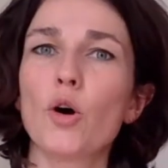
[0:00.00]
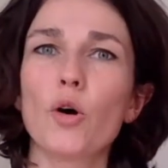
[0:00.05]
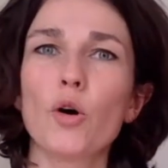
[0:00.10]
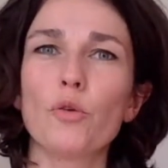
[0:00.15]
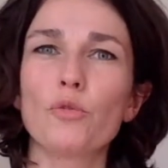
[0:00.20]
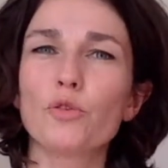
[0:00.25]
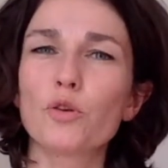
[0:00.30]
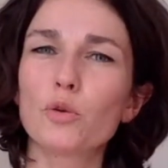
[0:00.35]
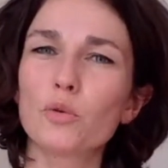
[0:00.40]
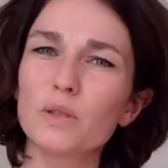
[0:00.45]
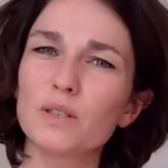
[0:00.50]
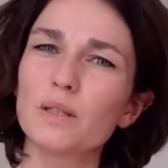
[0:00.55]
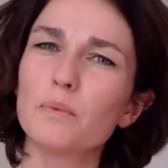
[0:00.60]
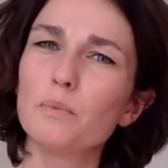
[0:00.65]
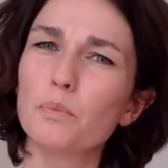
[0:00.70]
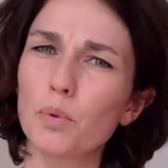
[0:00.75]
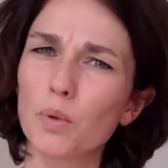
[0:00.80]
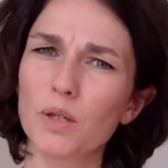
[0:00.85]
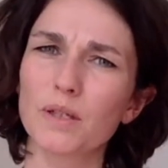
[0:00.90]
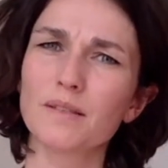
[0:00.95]
Of course, in
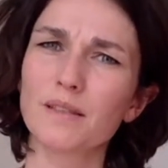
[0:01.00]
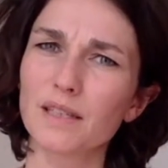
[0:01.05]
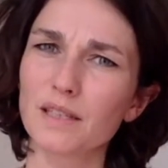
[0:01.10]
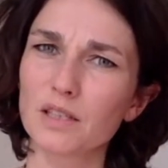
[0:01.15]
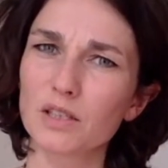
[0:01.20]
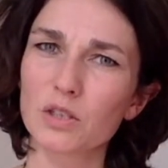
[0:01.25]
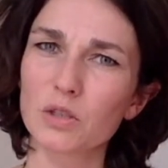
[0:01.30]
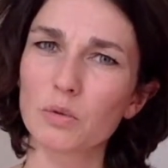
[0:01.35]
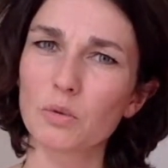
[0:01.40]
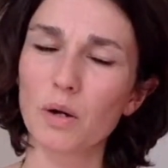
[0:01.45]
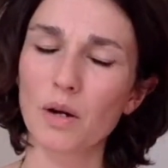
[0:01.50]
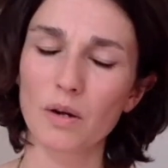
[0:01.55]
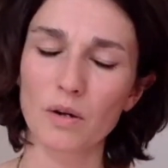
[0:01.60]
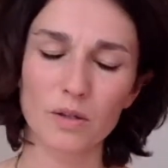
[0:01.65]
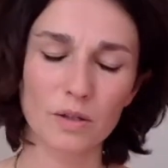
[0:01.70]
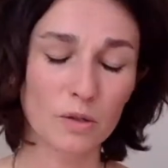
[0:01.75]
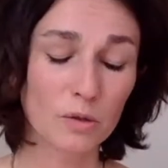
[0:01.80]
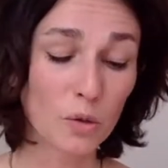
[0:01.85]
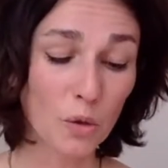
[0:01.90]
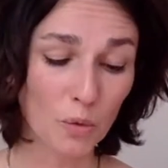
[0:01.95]
politics, you
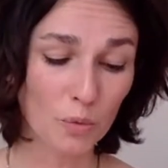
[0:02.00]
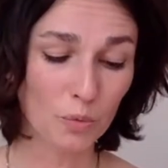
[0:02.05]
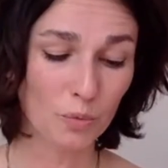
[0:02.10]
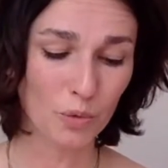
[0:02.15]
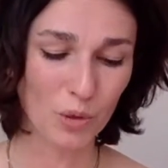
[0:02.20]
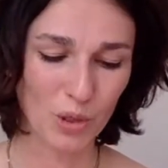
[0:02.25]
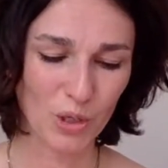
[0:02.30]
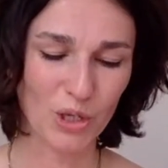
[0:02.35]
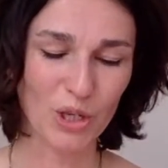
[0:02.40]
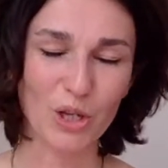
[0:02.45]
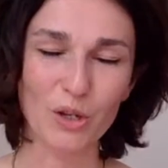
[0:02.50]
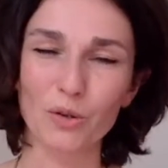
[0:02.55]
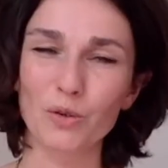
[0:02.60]
are not working